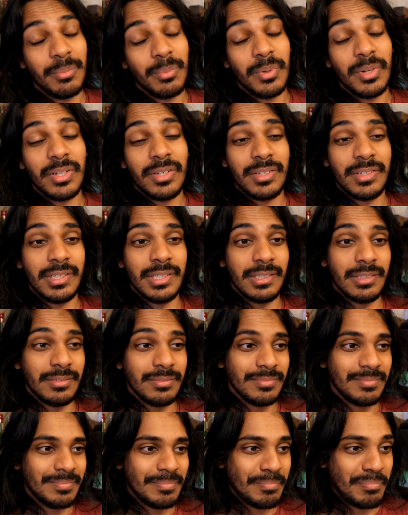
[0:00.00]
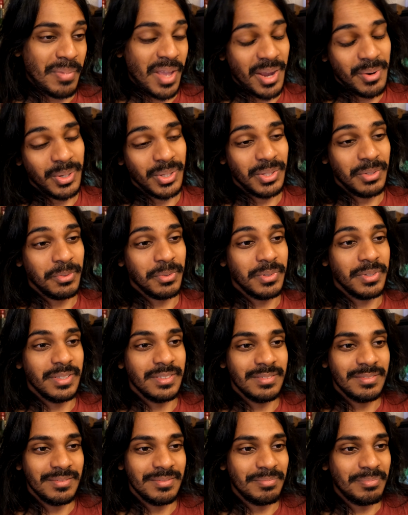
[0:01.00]
we're going to power through
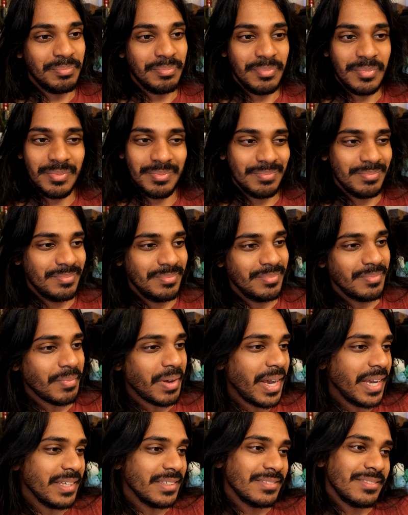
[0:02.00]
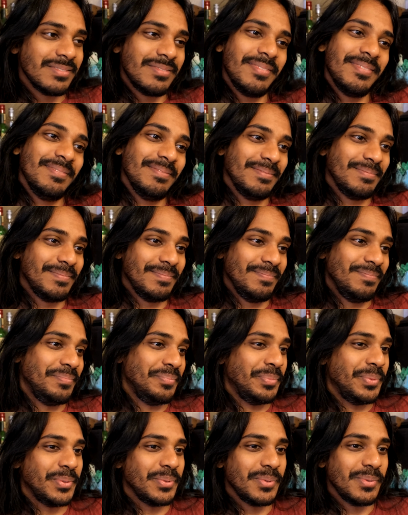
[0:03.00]
it. I
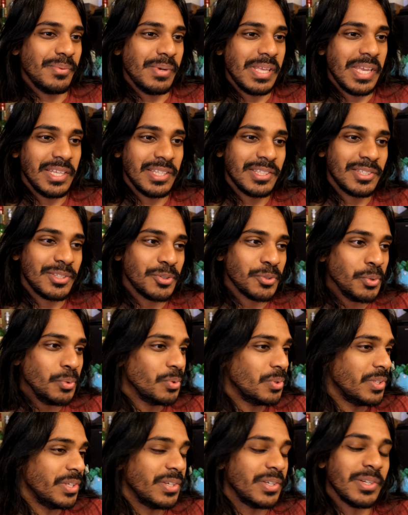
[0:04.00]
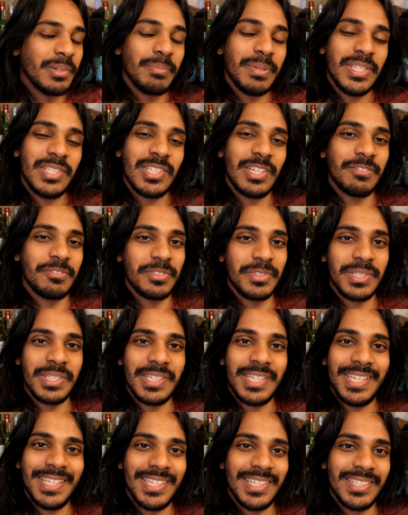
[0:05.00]
it's truly going to be suffering
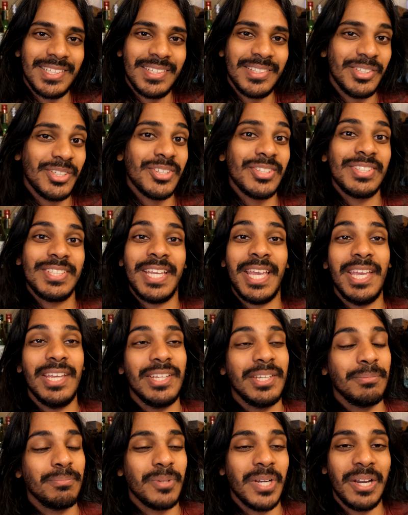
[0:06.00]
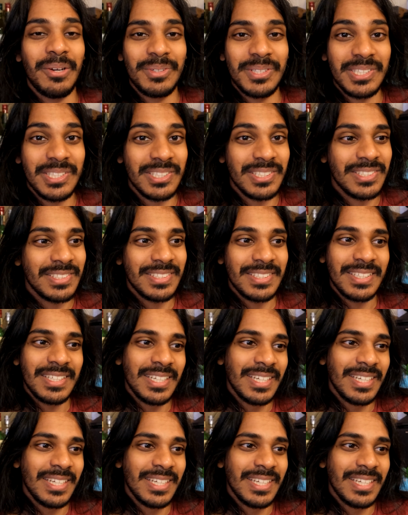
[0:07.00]
eating just cake and brownies.